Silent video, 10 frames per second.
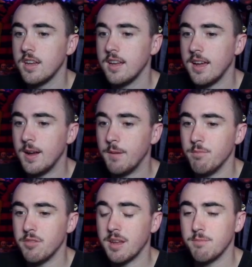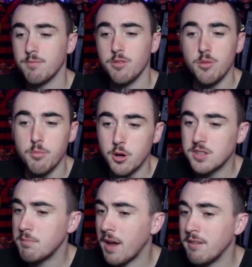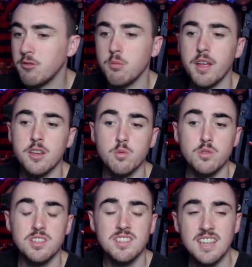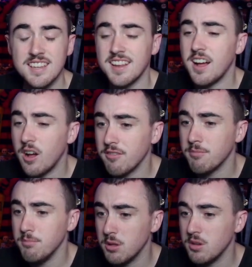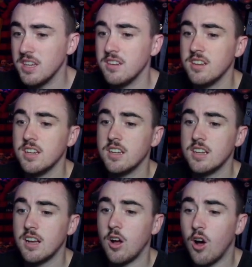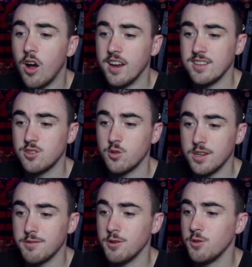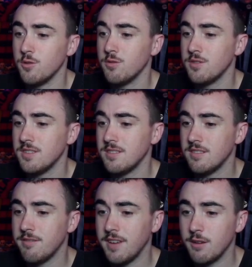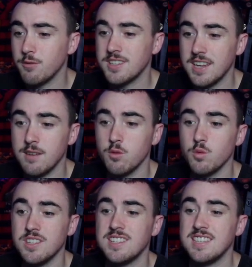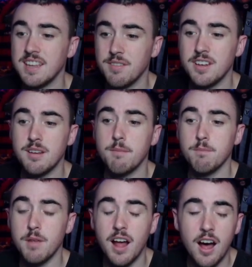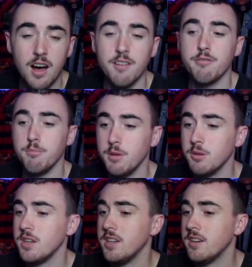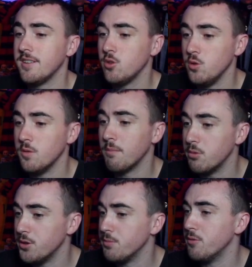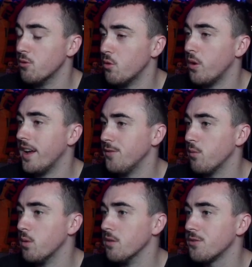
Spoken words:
The most they paid for a player was 6.5 million. Highest transfer fee received was 7.5 million to Brisbane Roar as well.